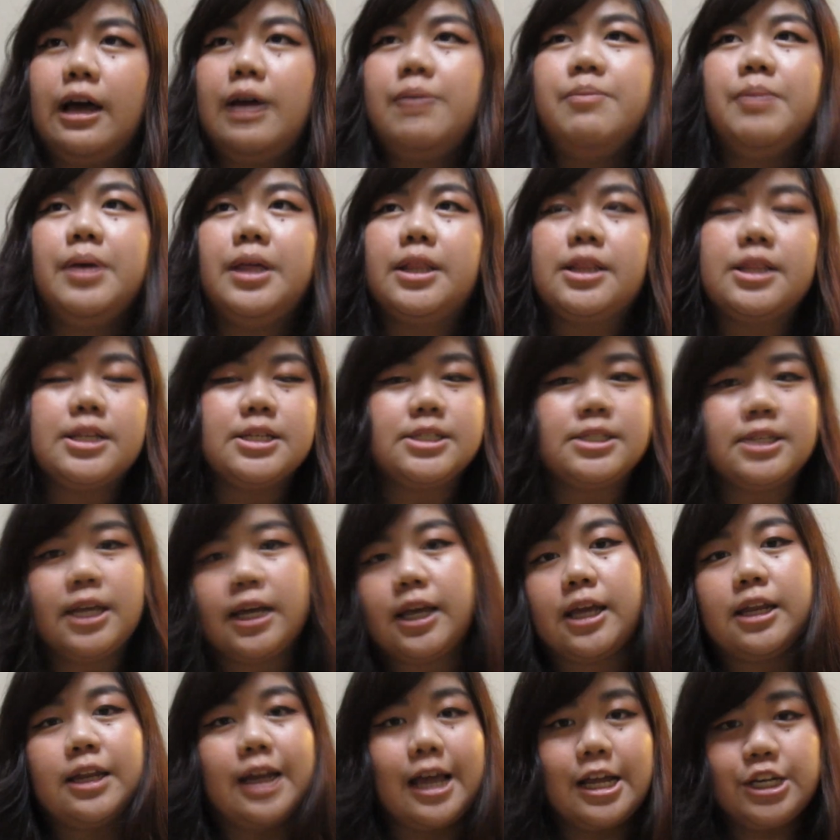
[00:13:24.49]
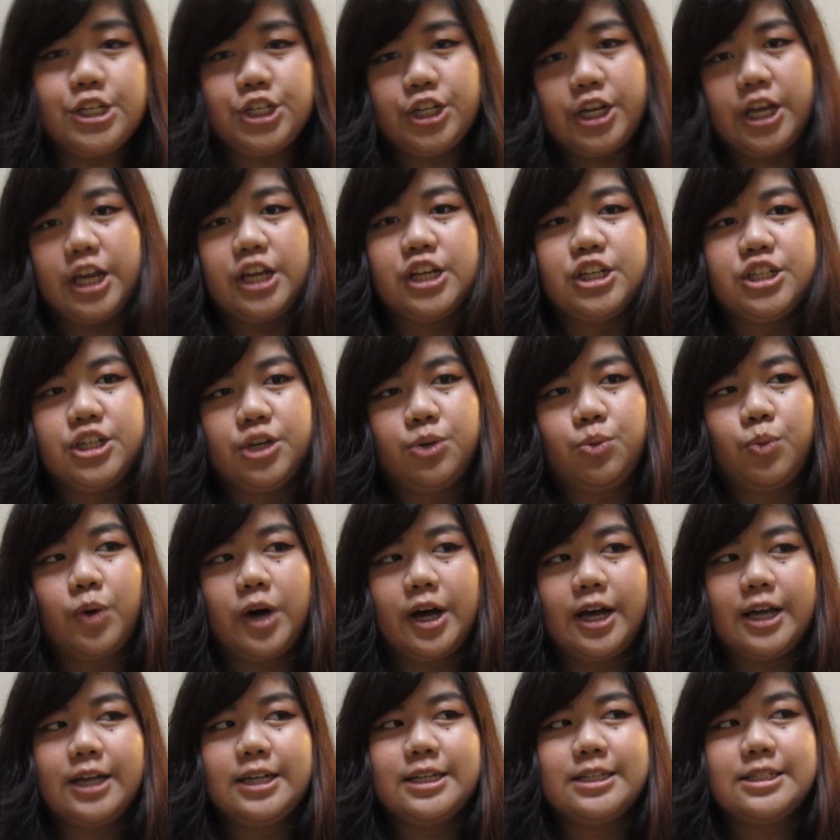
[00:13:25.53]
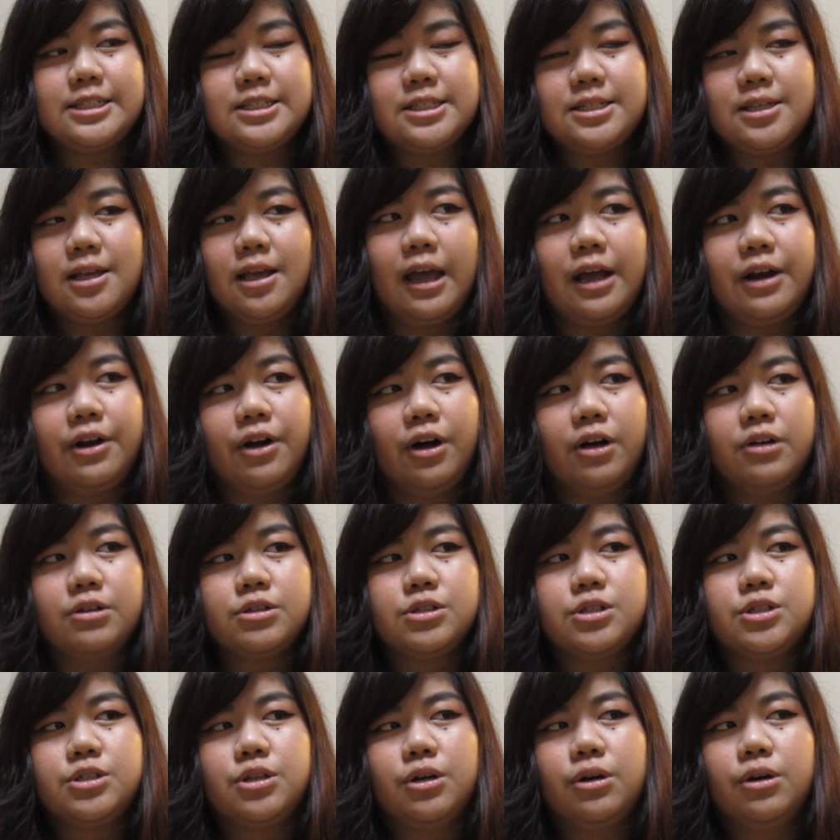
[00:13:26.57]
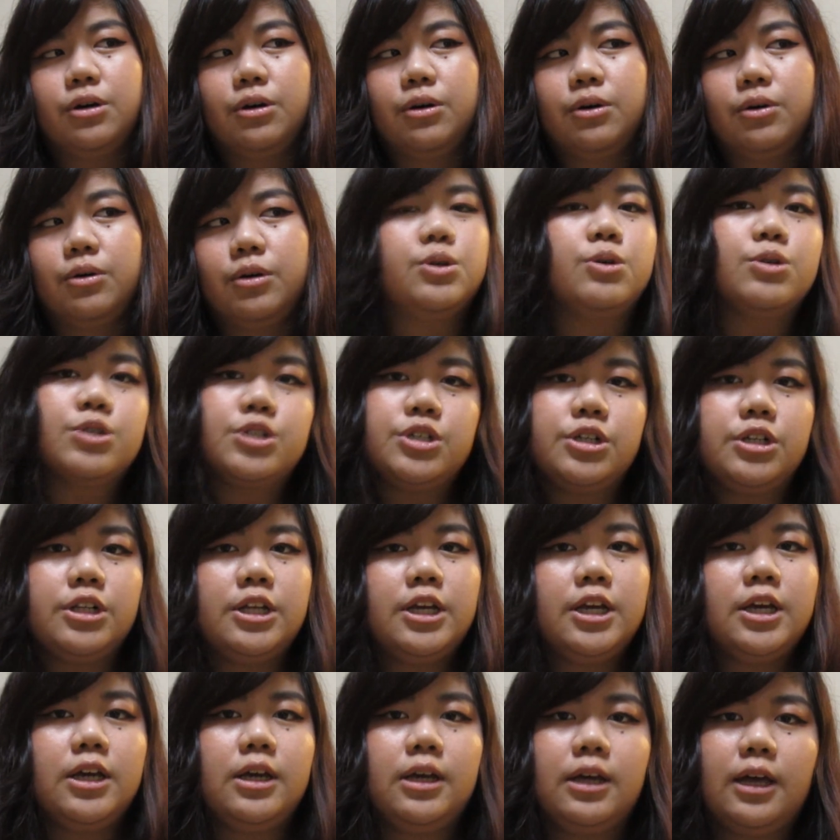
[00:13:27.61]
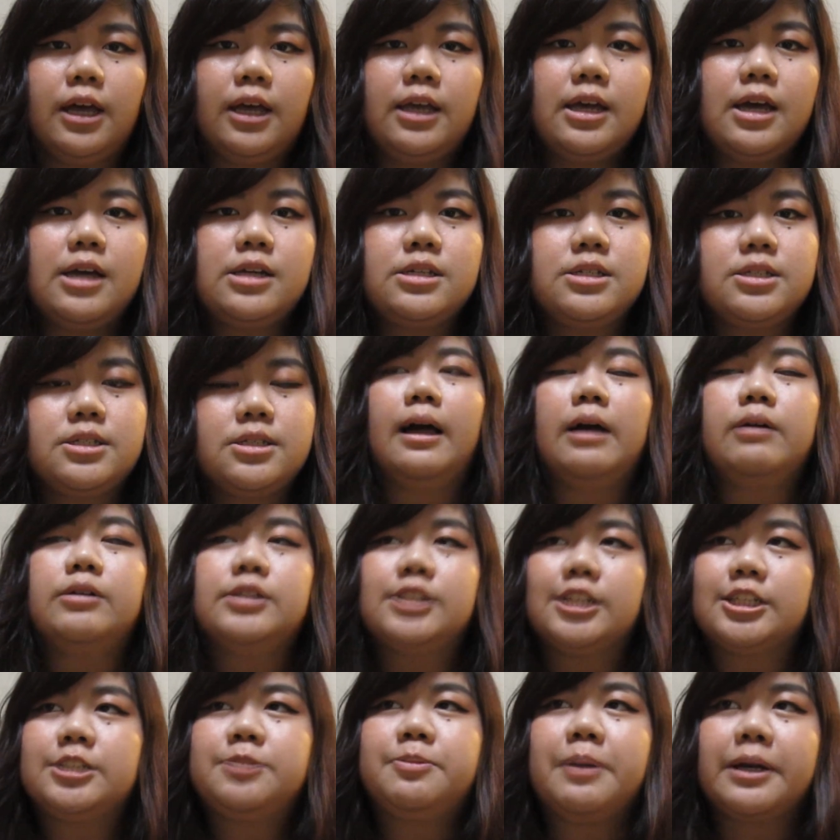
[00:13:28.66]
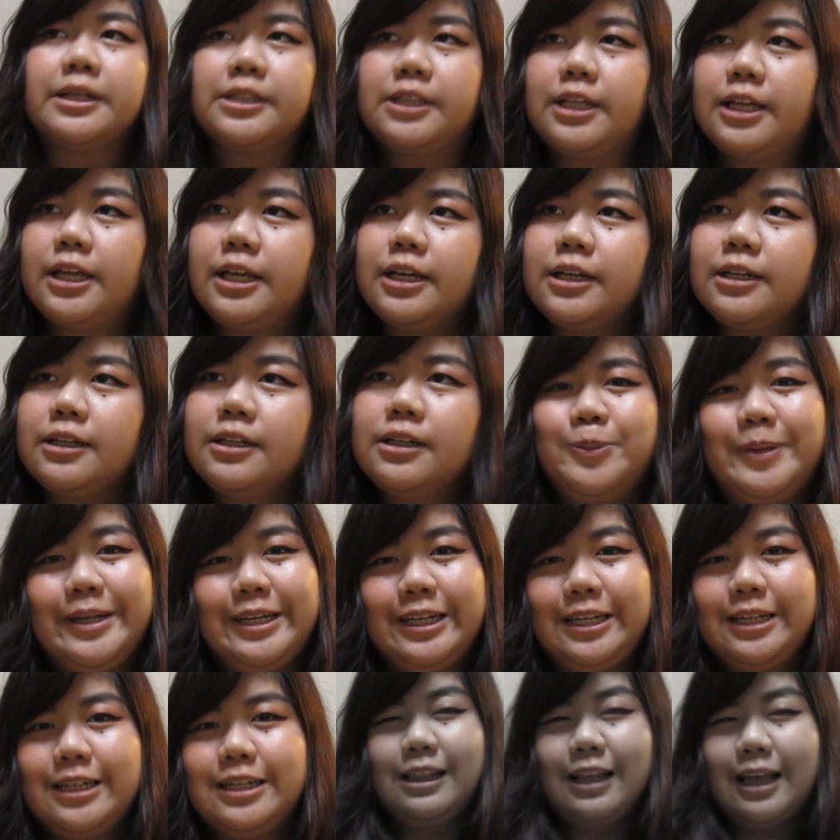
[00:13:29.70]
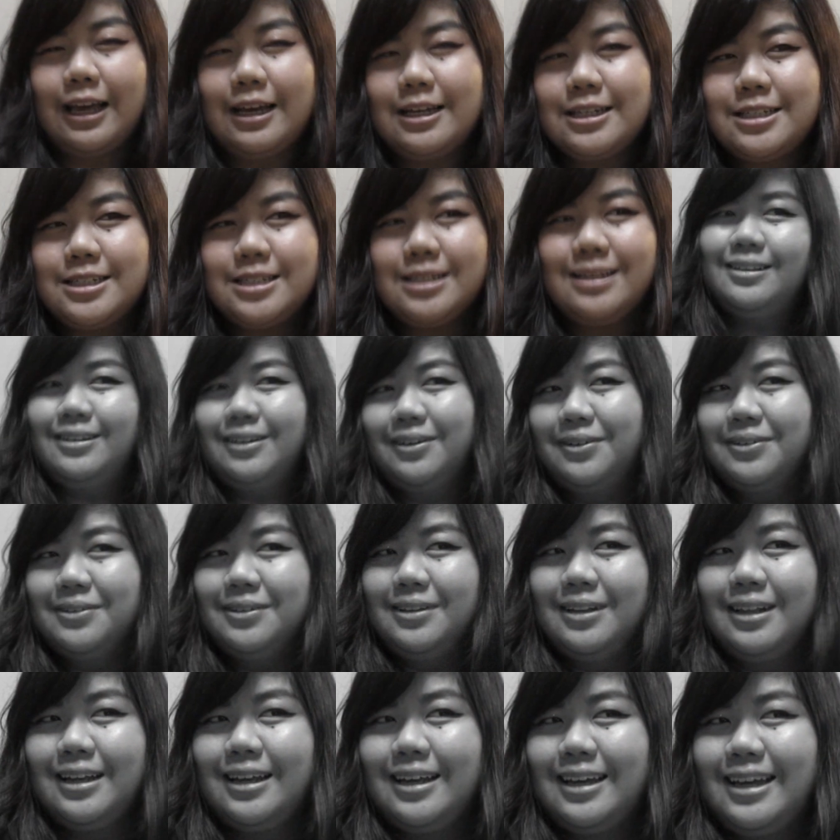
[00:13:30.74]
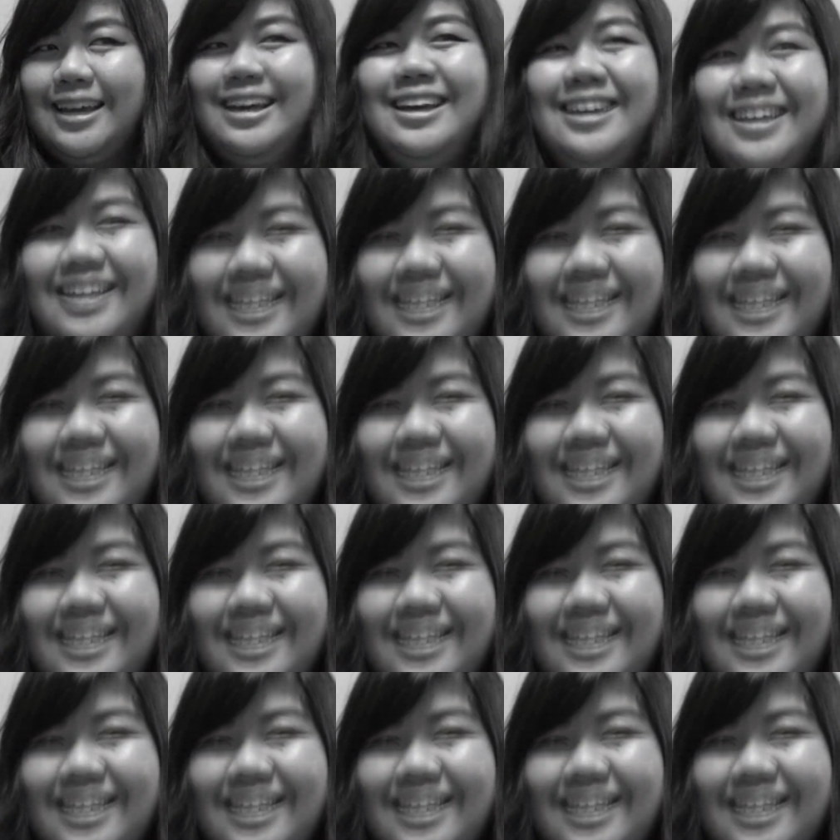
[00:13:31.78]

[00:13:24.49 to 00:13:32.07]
I mean this like in education wise and also socially, I guess. I was expecting to be less lonely.